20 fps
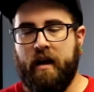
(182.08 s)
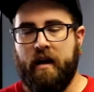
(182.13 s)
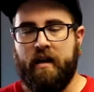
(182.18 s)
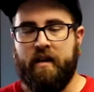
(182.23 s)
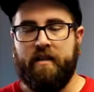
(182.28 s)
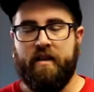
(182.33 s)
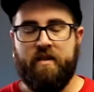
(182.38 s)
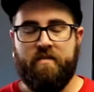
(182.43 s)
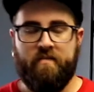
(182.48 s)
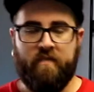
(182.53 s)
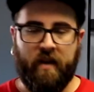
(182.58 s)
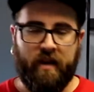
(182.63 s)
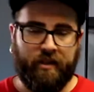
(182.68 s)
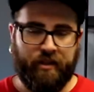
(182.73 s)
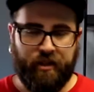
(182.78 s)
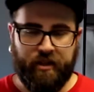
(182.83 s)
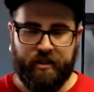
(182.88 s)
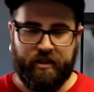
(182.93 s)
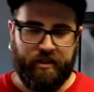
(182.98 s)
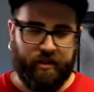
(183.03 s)
they
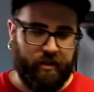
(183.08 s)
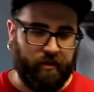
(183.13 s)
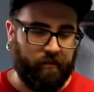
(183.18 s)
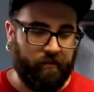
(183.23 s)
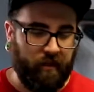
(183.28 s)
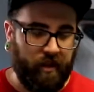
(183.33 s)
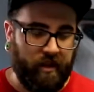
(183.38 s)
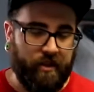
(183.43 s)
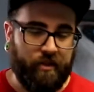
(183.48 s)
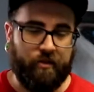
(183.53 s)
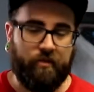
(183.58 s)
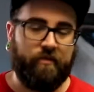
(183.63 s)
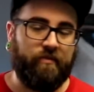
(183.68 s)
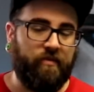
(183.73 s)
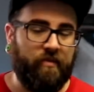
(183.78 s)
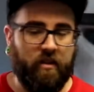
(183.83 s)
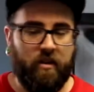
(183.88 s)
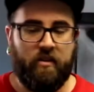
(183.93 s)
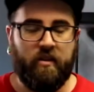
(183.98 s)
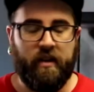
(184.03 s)
mentioned some lizard
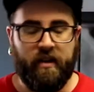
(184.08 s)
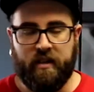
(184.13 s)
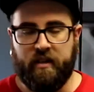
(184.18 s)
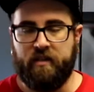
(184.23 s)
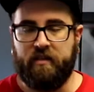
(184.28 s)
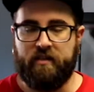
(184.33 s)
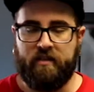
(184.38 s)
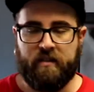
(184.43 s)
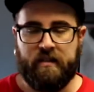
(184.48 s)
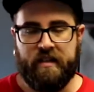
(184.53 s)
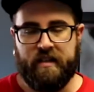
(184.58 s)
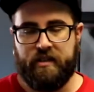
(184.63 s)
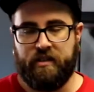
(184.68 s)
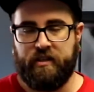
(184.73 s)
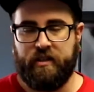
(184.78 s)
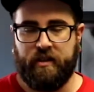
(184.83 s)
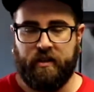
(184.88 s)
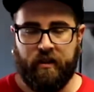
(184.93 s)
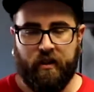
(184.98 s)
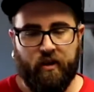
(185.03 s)
folk in a
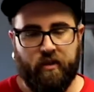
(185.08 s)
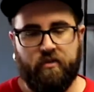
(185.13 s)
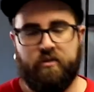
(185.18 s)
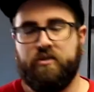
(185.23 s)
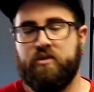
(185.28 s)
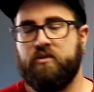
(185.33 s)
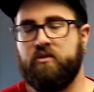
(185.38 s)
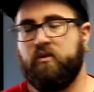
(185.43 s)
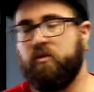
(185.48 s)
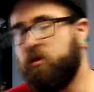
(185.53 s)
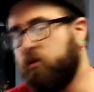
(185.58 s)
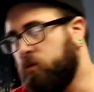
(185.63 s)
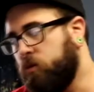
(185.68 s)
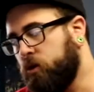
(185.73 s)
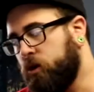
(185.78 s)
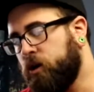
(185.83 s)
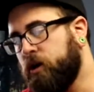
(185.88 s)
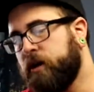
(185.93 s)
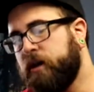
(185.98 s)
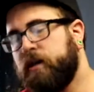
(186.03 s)
distant coastal
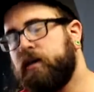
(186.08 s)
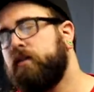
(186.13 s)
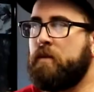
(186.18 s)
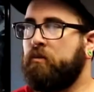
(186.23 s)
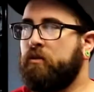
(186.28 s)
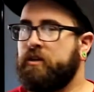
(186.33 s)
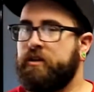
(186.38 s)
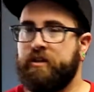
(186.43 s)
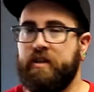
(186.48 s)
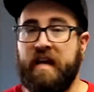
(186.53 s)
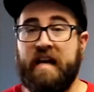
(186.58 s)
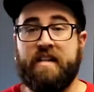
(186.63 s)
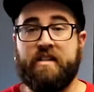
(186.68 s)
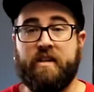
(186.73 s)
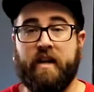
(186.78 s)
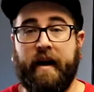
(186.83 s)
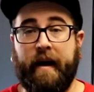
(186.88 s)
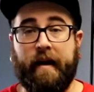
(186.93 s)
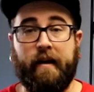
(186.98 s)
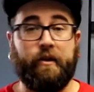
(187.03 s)
wood, which that's
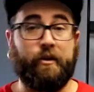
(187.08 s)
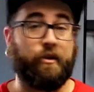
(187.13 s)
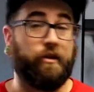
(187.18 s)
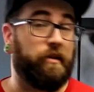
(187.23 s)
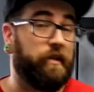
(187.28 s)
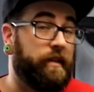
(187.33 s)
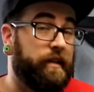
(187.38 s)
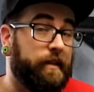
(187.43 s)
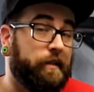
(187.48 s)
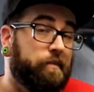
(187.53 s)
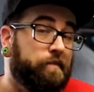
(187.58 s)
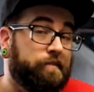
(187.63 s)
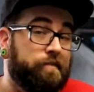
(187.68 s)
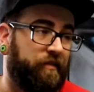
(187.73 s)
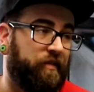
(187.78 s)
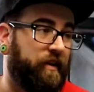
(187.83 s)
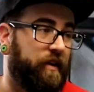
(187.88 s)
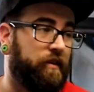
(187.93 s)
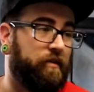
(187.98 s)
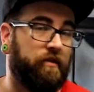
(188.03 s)
actually
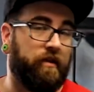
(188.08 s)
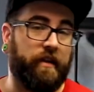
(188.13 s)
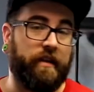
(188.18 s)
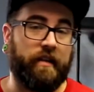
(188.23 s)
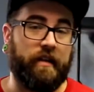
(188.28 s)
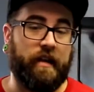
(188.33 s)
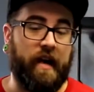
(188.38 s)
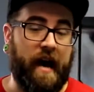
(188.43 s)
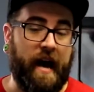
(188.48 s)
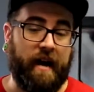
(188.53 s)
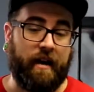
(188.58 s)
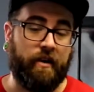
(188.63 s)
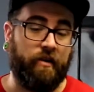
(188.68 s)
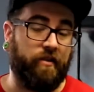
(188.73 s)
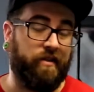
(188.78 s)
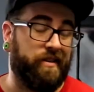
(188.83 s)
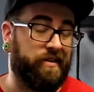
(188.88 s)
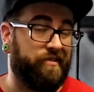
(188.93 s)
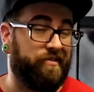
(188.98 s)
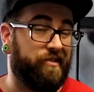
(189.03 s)
fairly
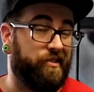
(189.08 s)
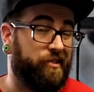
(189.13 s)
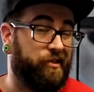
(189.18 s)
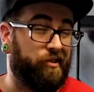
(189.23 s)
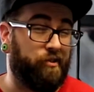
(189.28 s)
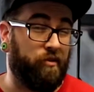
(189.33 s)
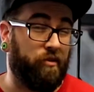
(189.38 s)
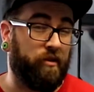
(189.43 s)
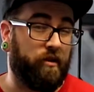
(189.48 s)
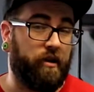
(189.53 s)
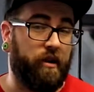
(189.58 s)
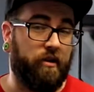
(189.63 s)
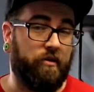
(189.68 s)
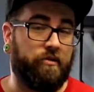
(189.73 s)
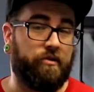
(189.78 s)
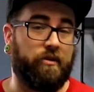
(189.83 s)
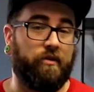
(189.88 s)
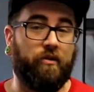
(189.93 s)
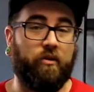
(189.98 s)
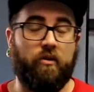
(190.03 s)
accurate to Sword
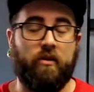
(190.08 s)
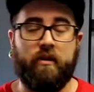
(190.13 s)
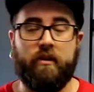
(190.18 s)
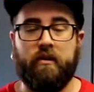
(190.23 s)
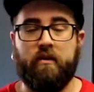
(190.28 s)
Coast lore,